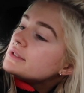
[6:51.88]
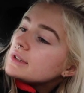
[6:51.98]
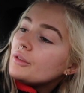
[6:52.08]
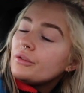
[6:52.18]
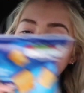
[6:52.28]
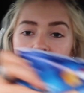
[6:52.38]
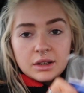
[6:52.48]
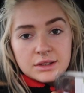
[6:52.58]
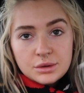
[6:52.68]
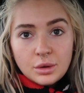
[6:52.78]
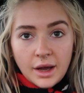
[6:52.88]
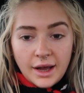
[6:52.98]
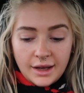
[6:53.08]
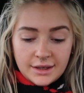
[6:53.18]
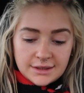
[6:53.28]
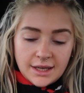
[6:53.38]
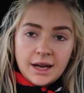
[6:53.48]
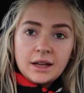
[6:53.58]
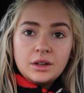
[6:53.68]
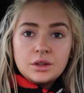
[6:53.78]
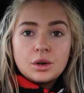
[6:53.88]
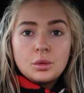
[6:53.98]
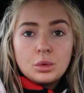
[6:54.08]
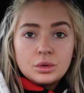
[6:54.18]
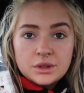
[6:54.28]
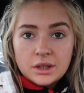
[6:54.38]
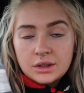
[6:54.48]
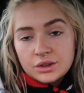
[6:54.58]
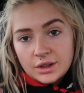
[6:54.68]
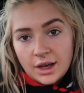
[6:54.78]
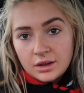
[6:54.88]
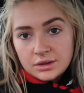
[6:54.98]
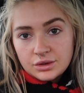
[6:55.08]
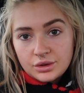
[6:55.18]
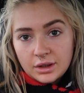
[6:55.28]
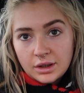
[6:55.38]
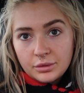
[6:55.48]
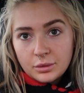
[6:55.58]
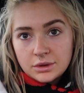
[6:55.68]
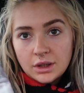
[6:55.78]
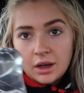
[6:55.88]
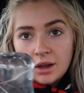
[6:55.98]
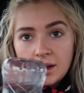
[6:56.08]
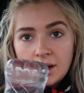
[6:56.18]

of some squares and a water because your girl doesn't drink enough water.